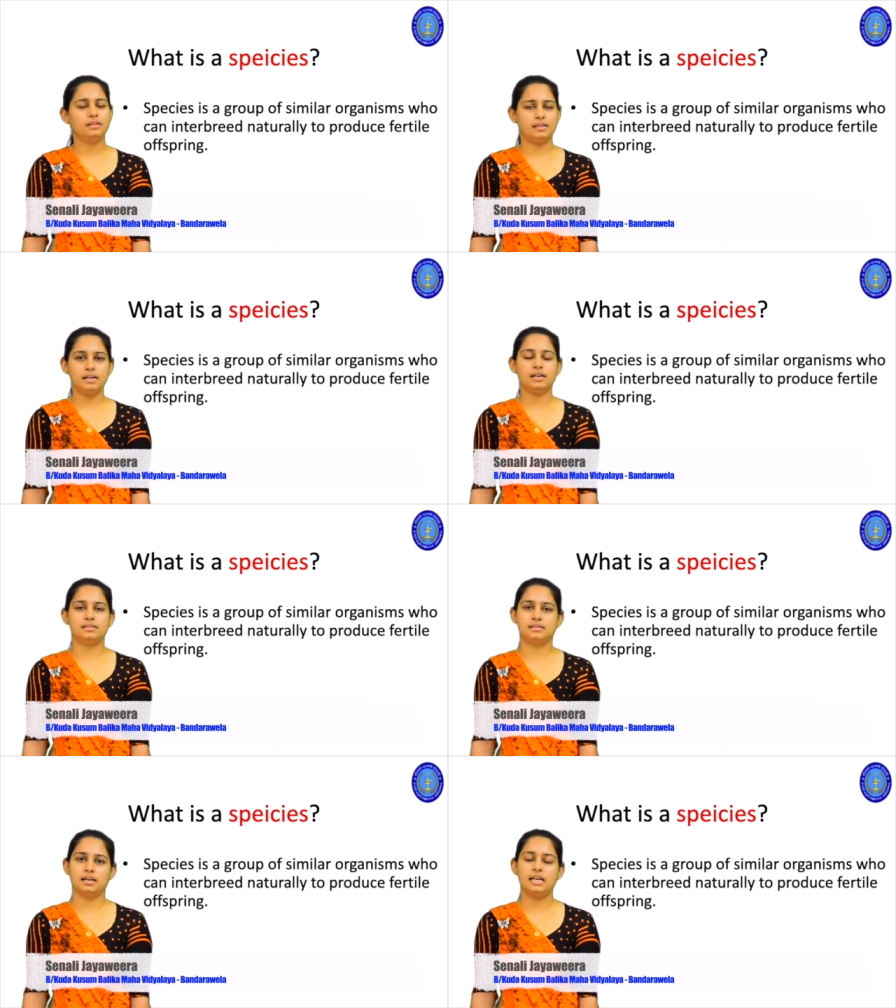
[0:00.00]
I think
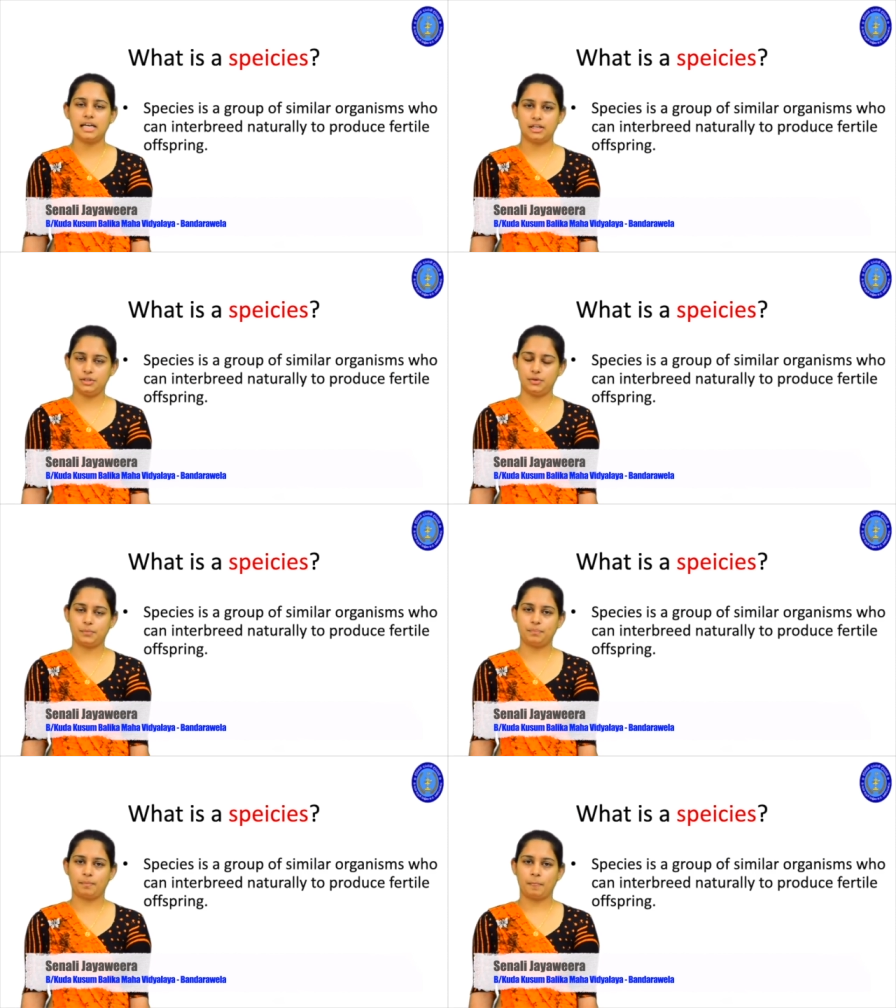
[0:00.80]
it's clear to
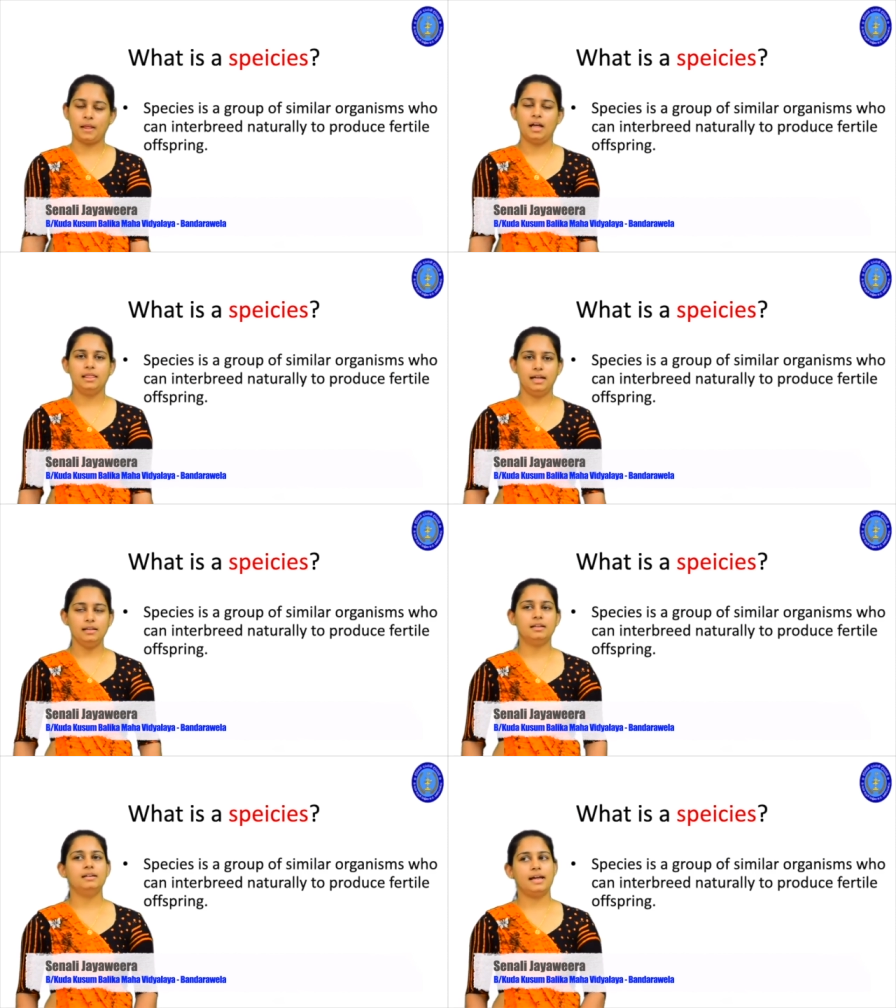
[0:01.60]
you.
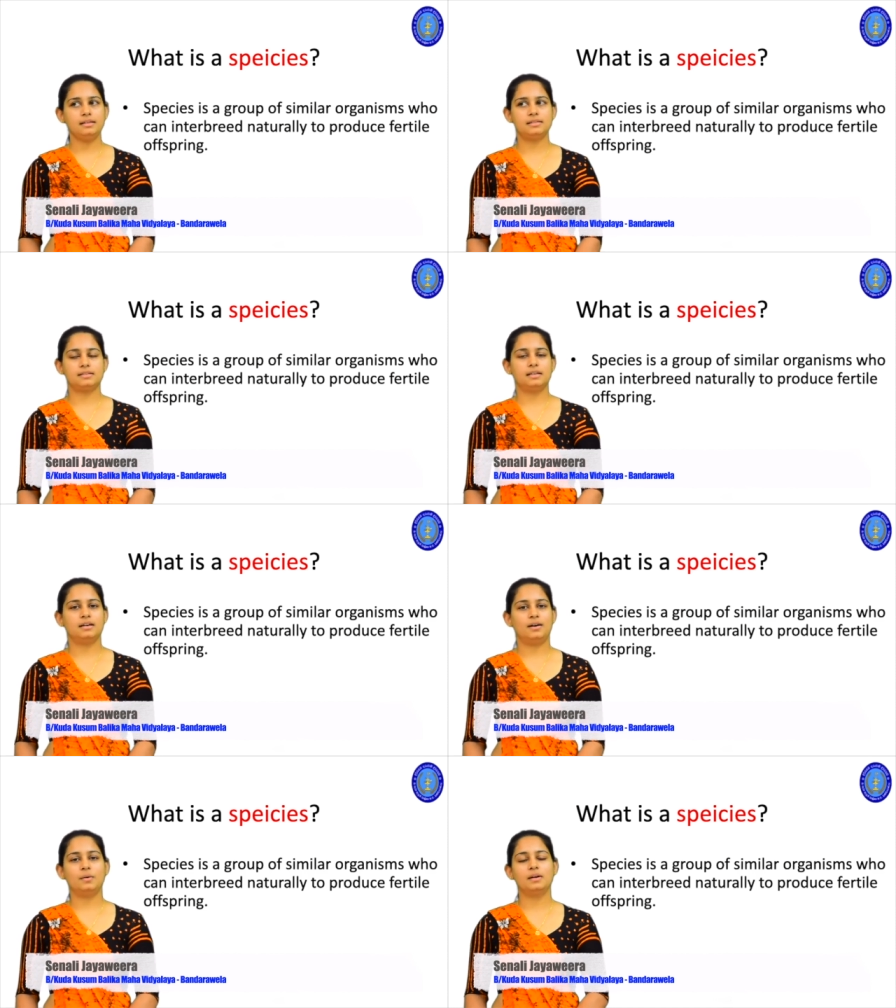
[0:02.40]
Then the next
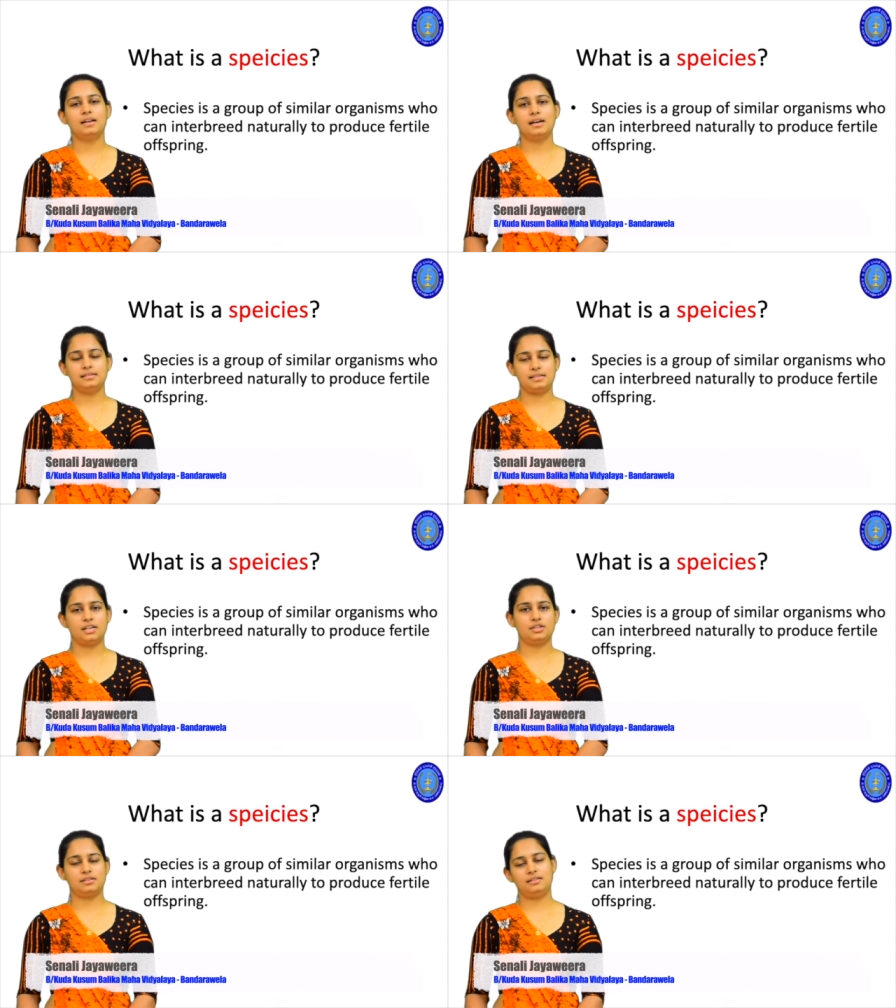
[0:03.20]

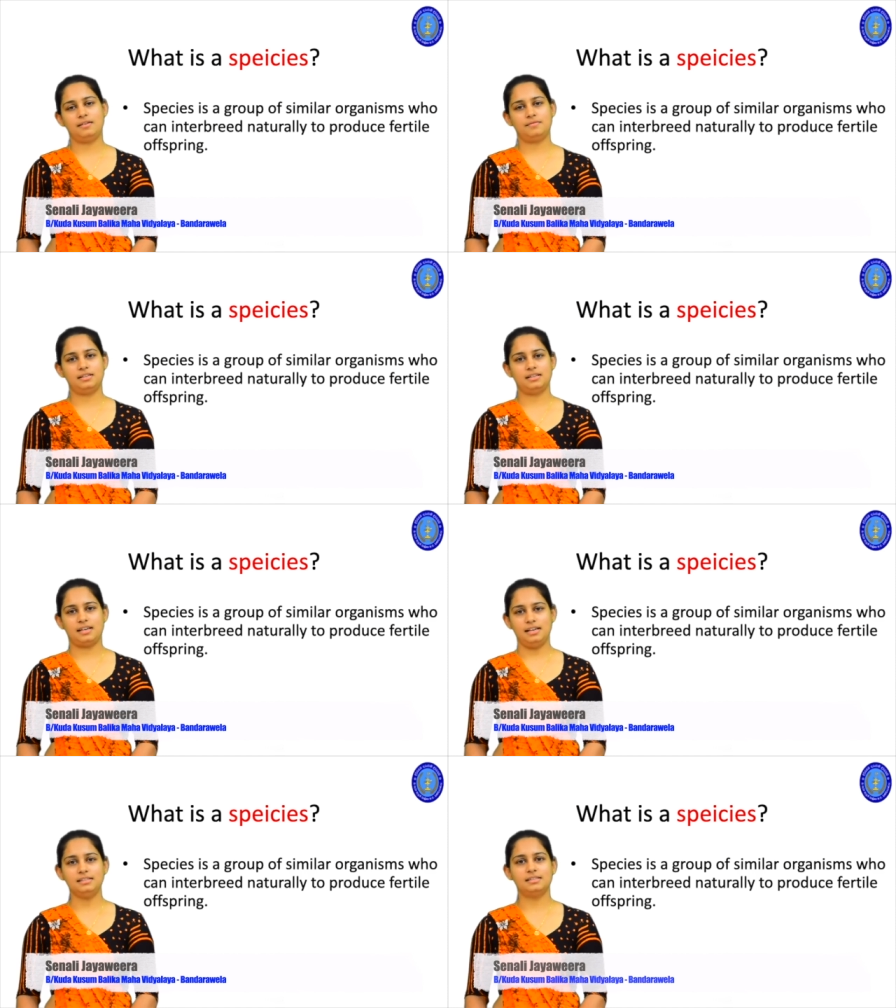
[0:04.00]
organizational
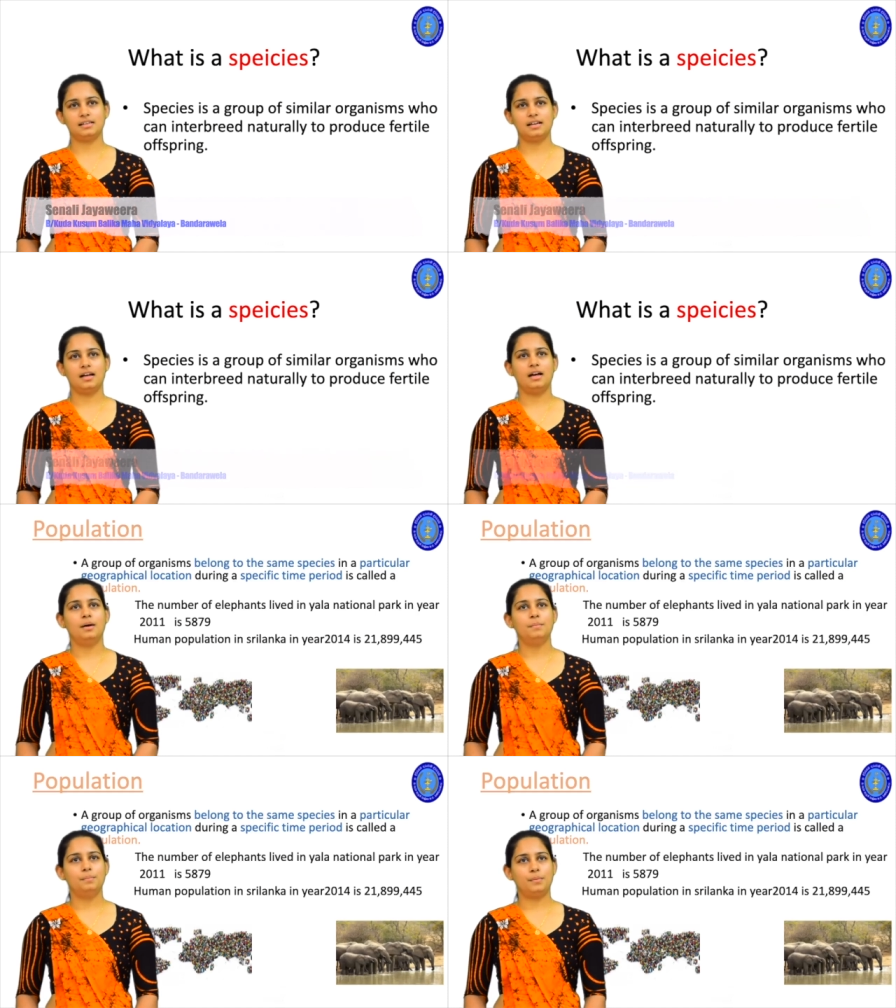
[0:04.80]
level is
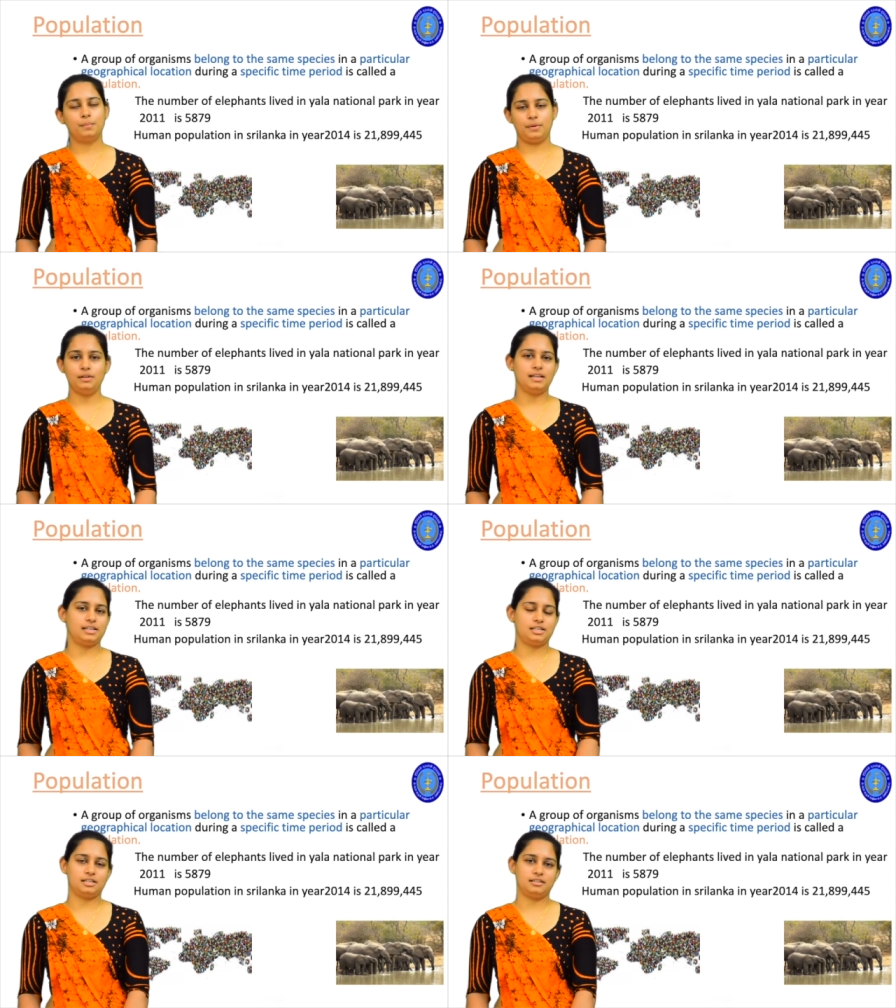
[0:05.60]

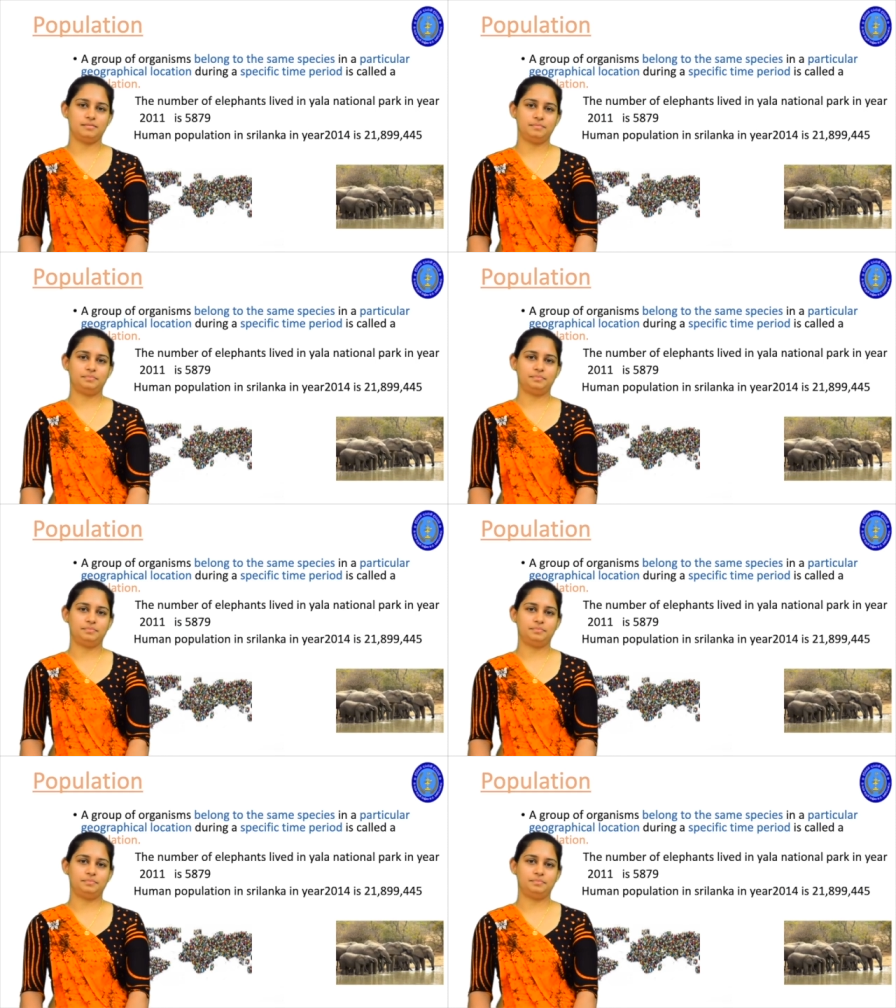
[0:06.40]
population.